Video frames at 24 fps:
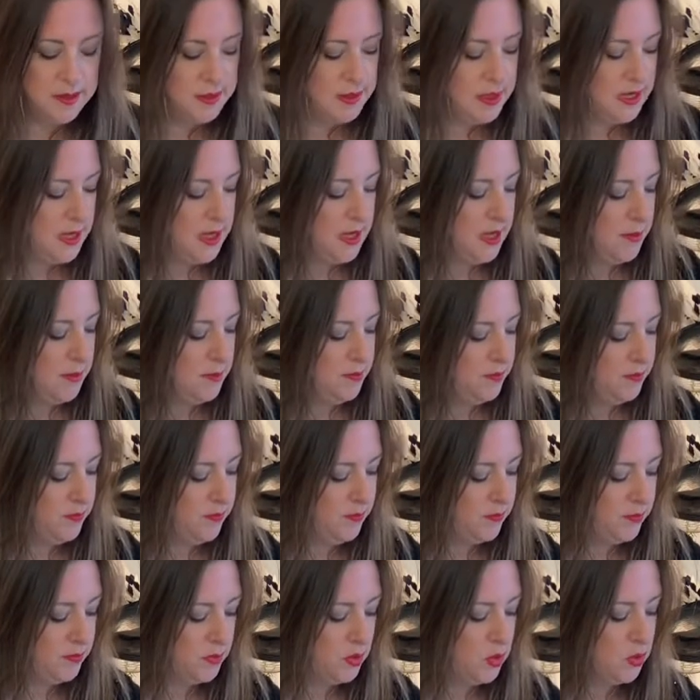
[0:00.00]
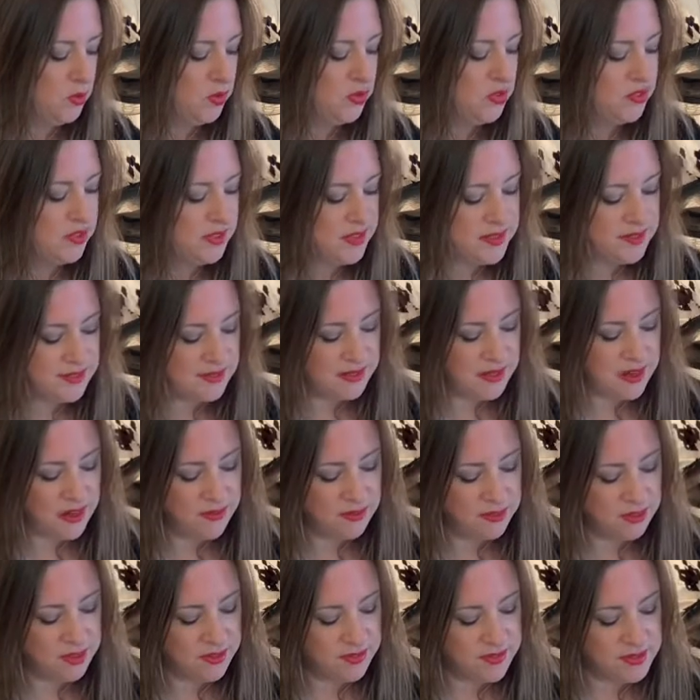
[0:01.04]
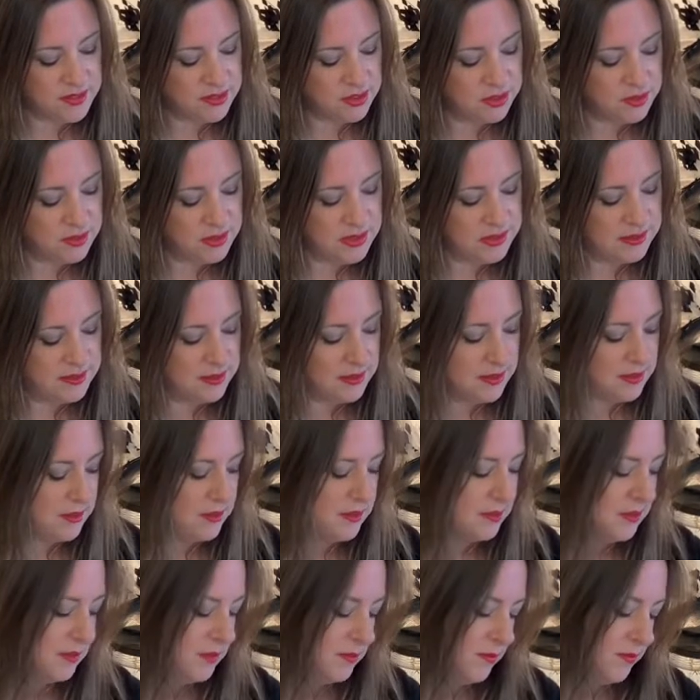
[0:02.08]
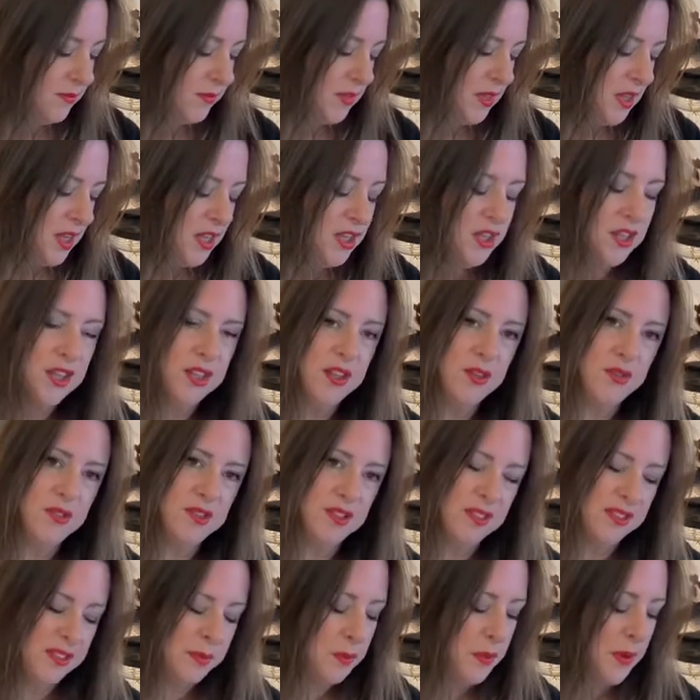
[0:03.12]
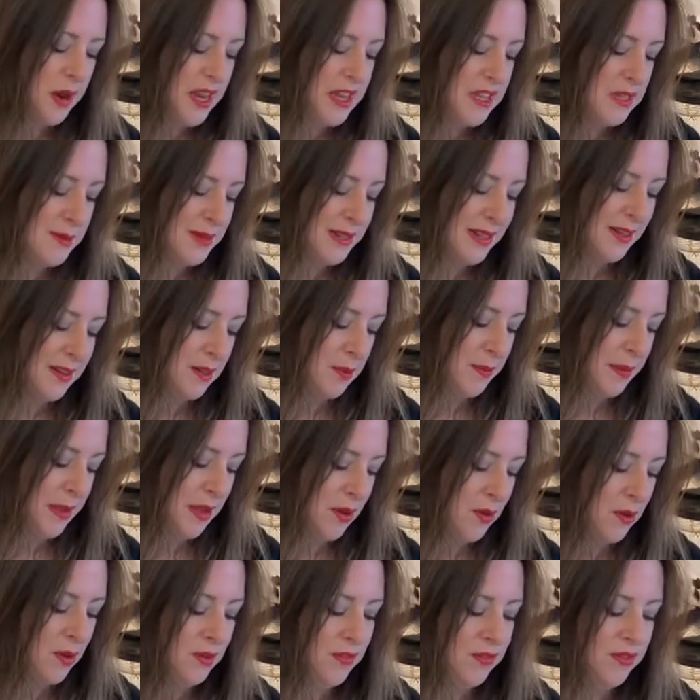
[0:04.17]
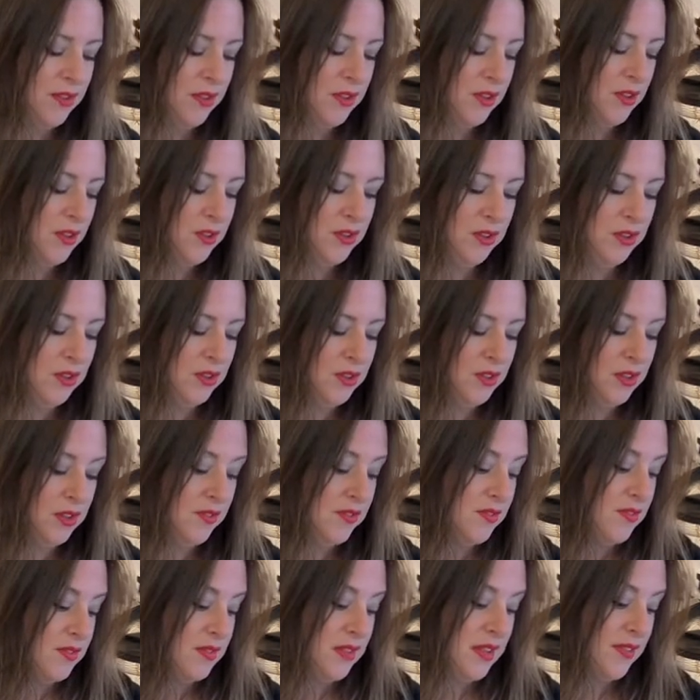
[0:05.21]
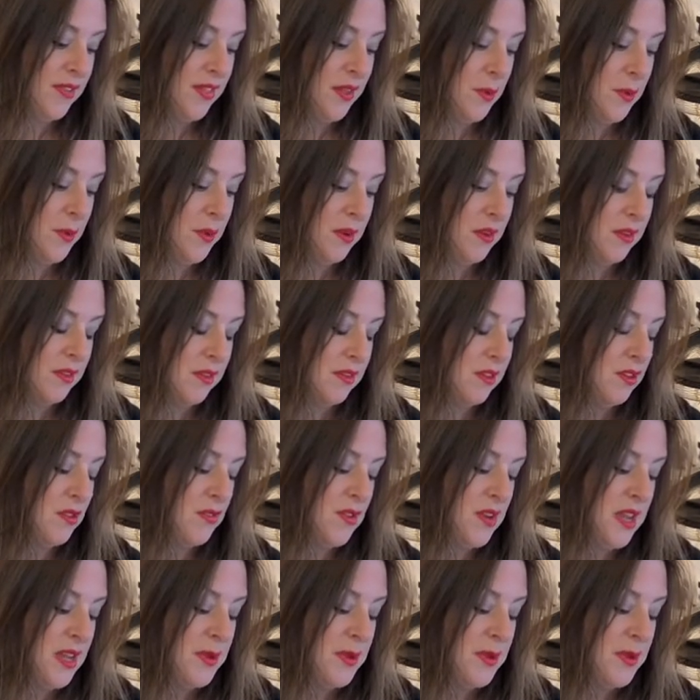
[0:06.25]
All sorts. I just love all of these creases. You can also spray them a little bit, or if you could have, if they were a cream